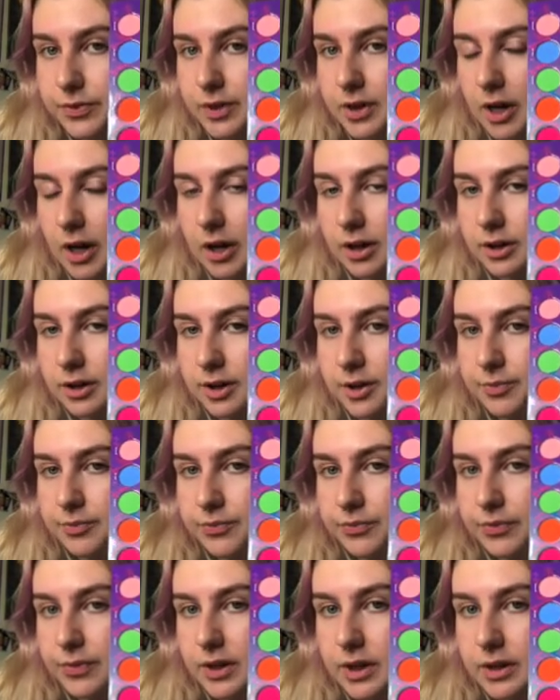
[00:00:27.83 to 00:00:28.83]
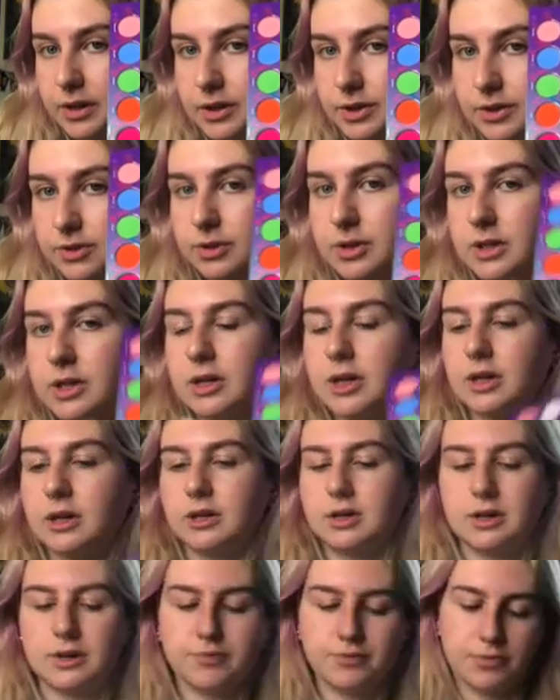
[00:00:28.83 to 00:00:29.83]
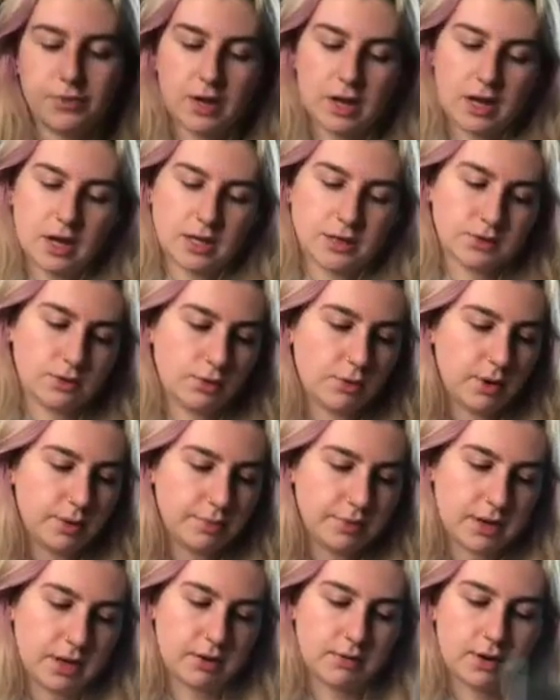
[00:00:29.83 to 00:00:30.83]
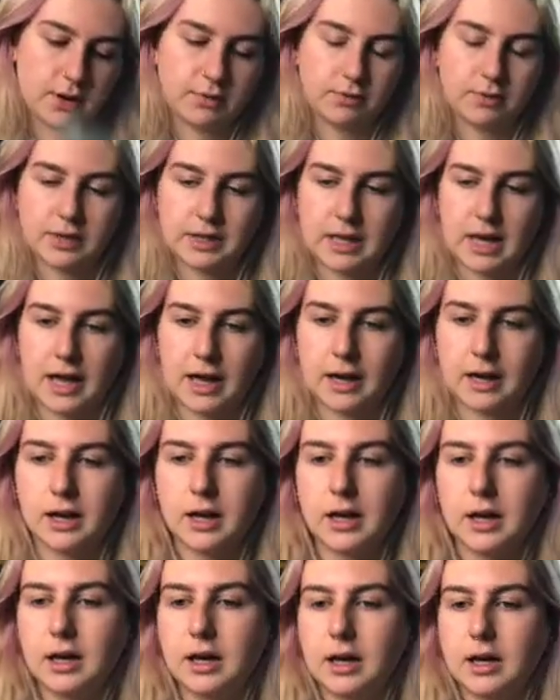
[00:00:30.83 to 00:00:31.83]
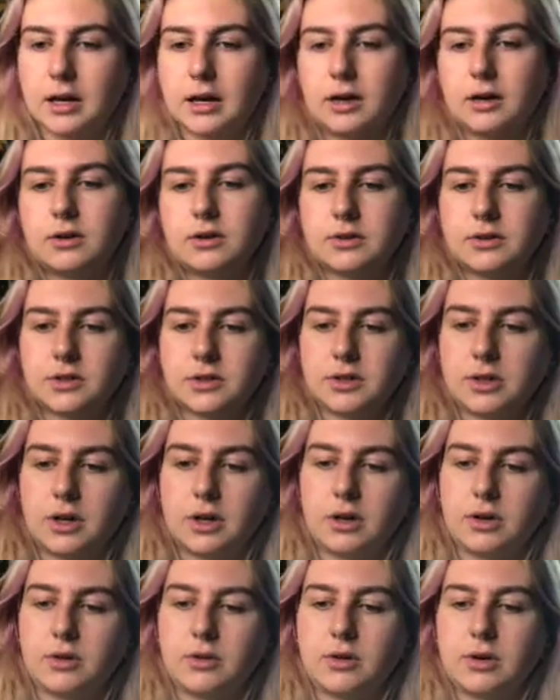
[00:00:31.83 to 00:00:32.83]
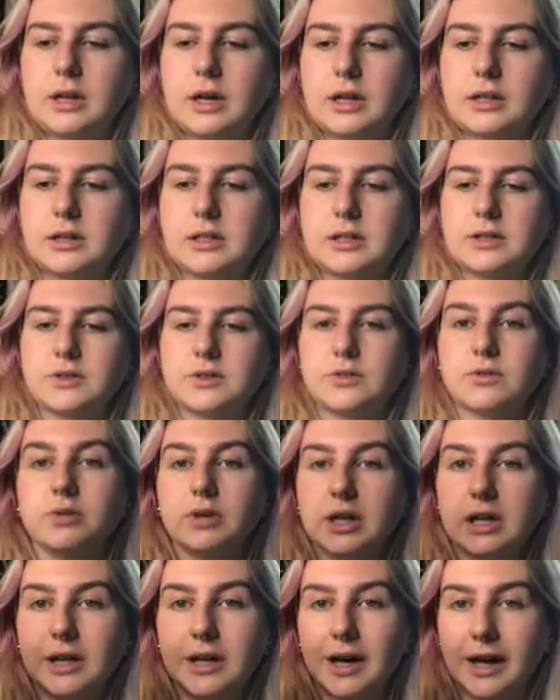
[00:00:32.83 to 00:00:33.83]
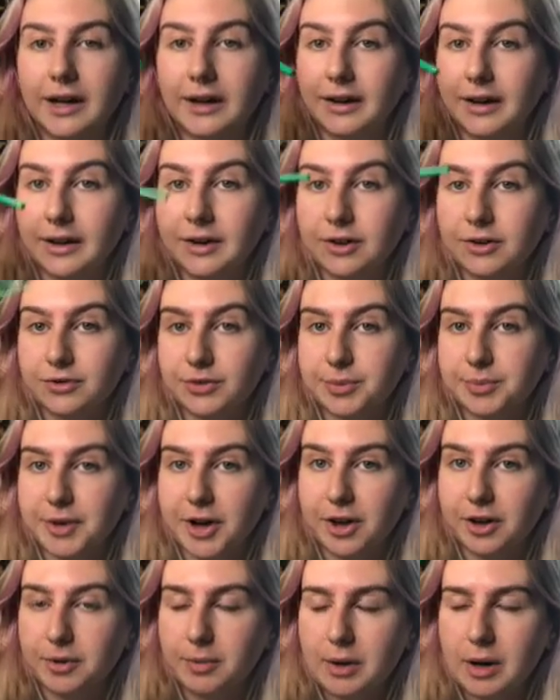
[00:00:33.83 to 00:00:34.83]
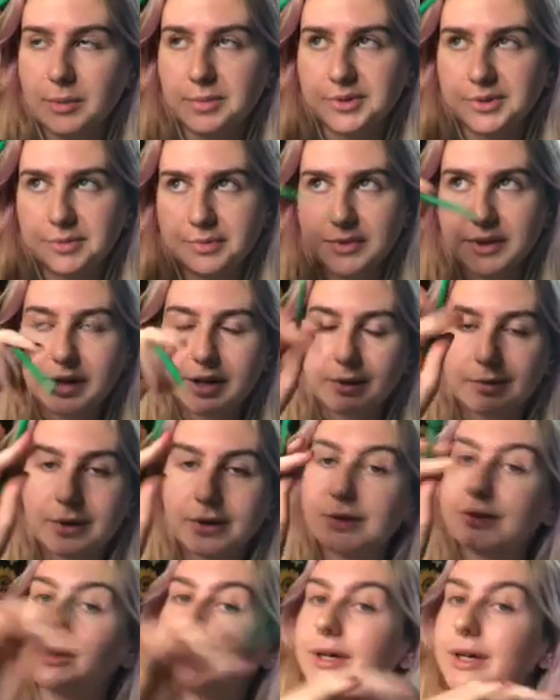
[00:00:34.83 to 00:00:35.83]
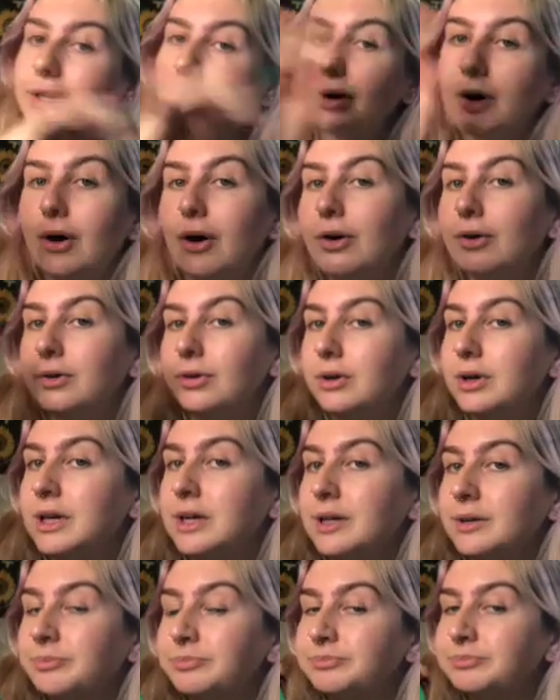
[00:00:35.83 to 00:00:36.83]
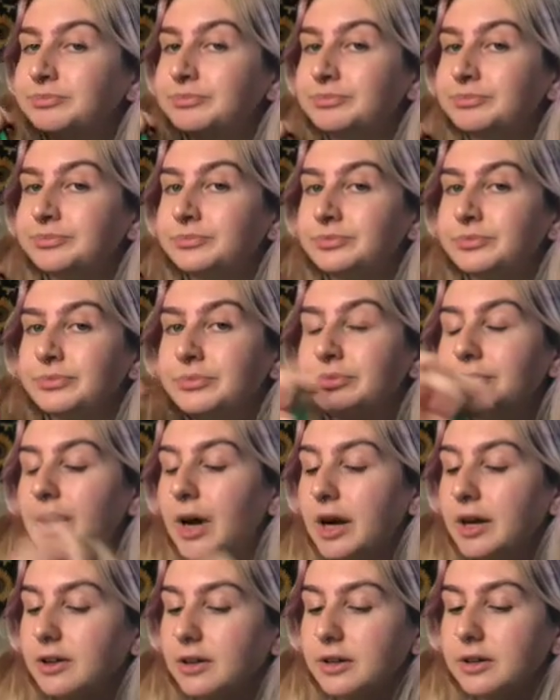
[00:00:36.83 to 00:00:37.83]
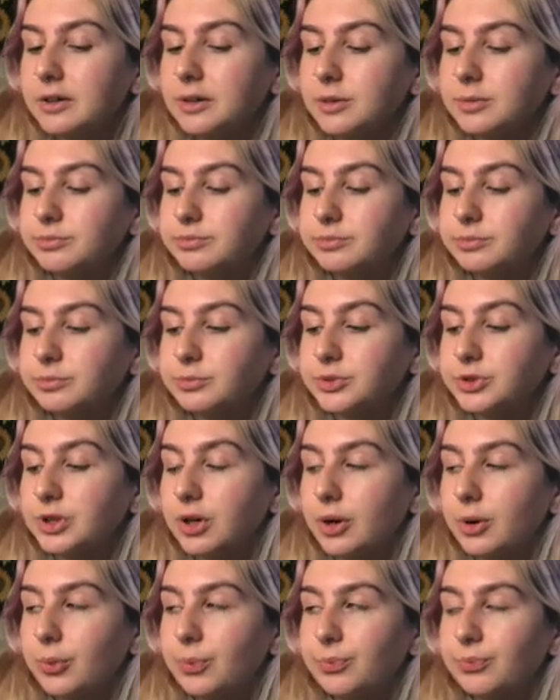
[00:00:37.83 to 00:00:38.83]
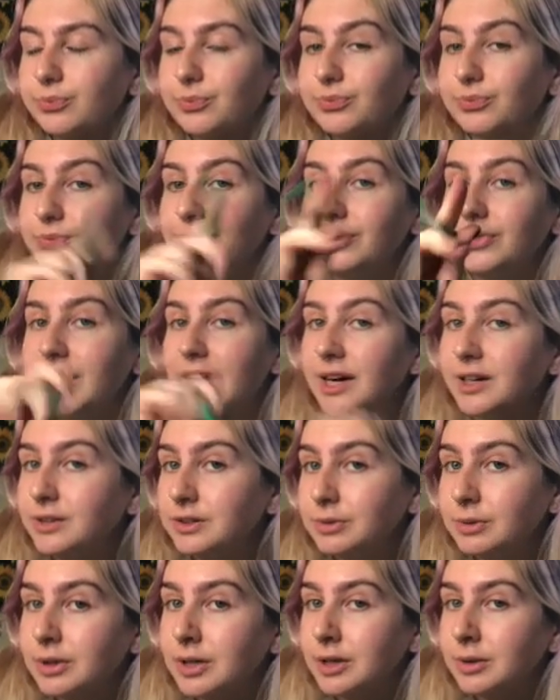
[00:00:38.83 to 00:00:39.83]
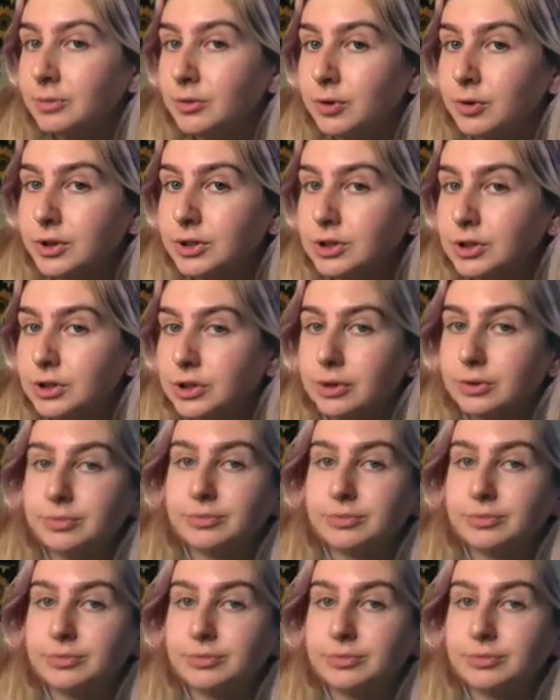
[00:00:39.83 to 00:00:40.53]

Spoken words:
color, this green color, so I want to play around with that. And I also got this green eyeliner from ColourPop, so I'm thinking about doing like an all green eye look. So that is what I'm going to do.